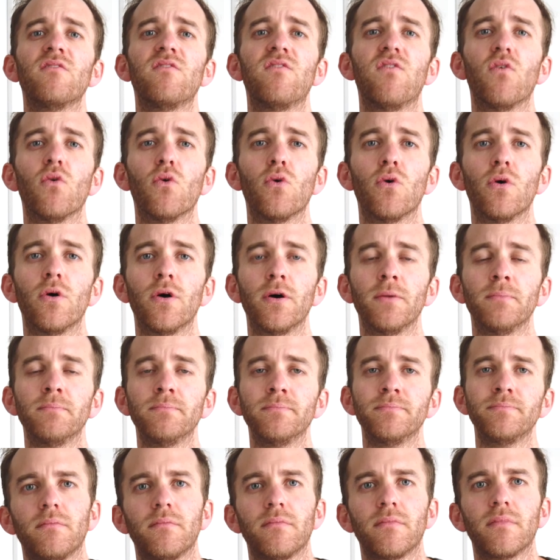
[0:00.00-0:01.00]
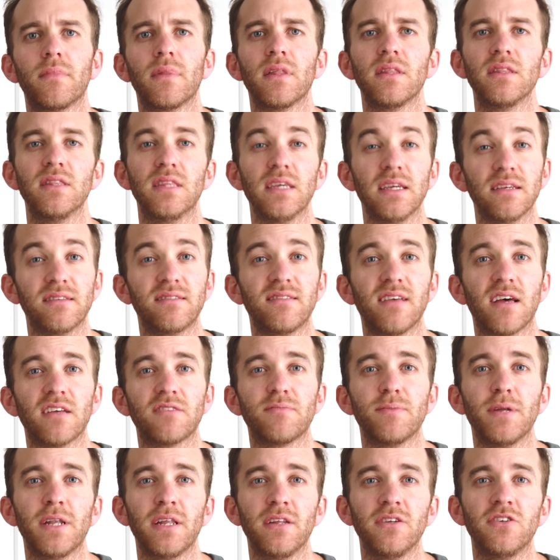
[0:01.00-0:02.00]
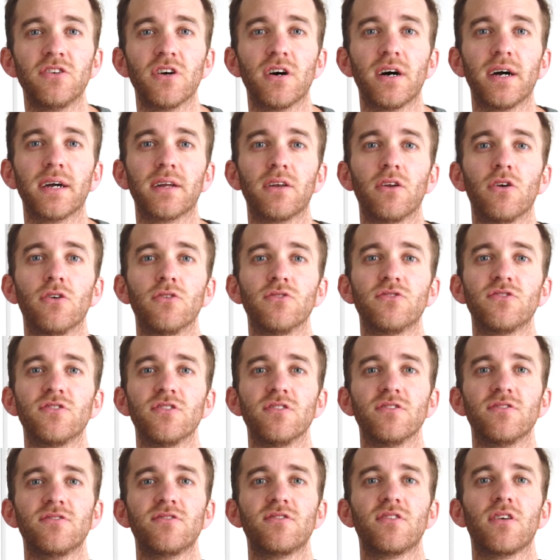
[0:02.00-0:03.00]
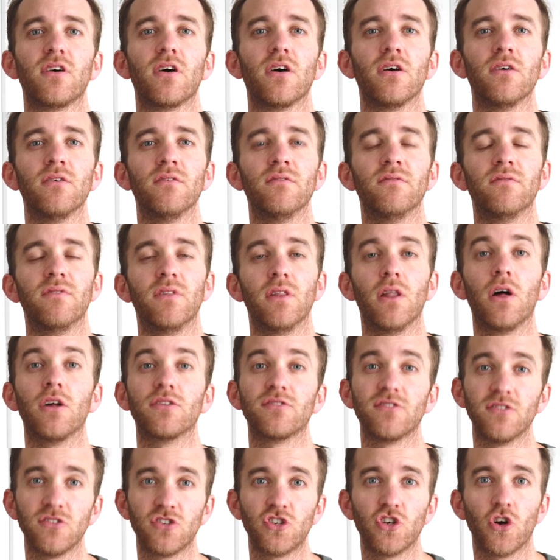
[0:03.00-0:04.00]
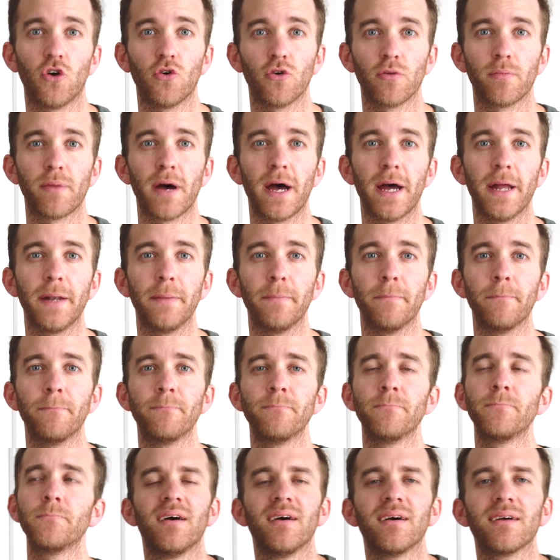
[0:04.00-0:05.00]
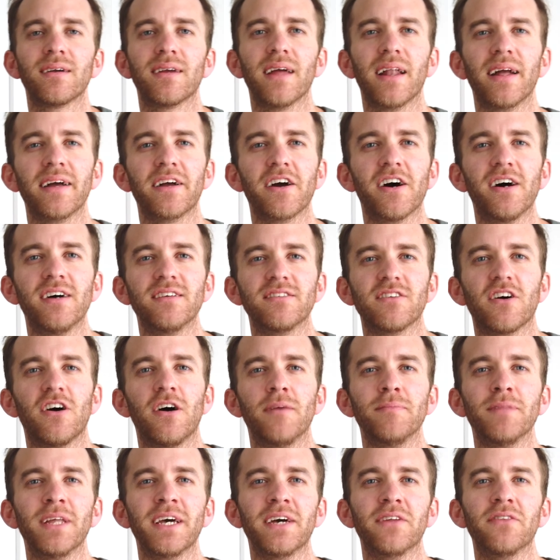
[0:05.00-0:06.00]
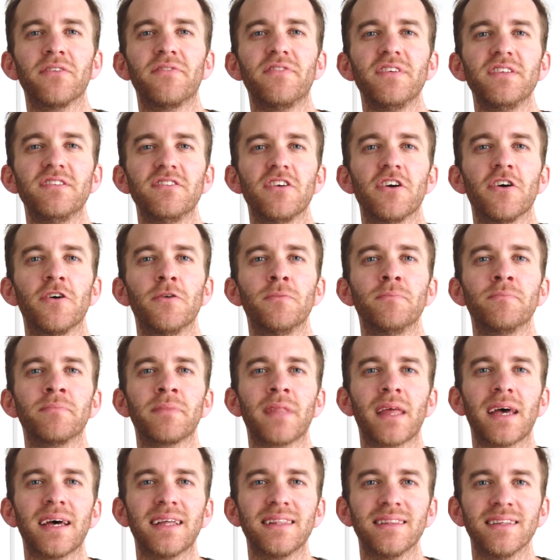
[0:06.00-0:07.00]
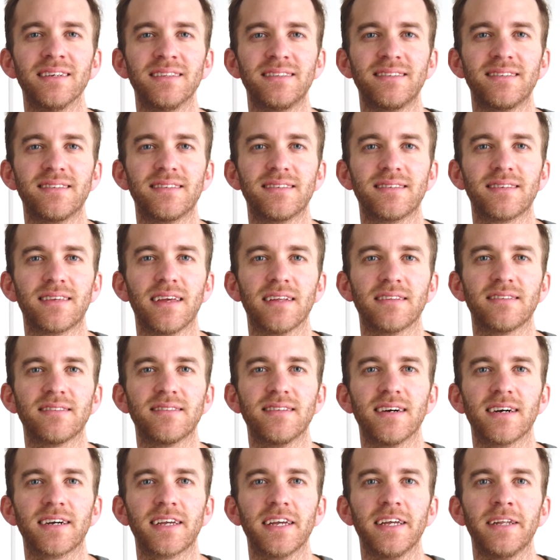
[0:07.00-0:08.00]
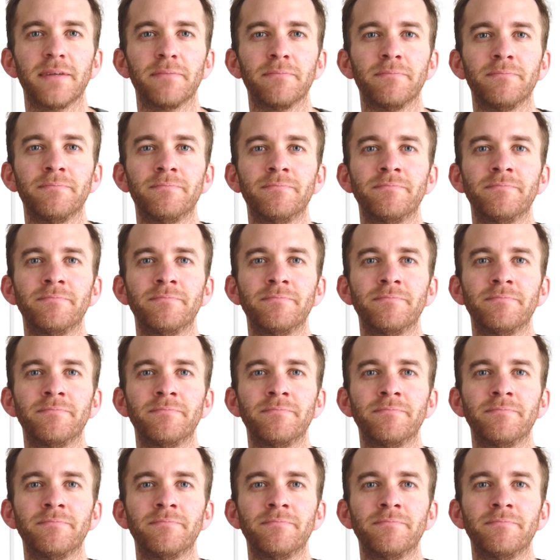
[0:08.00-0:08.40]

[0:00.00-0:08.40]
for the assessment and diagnosis of lots of shoulder pain. G'day guys, I'm Leon the Physio, and let's get stuck in.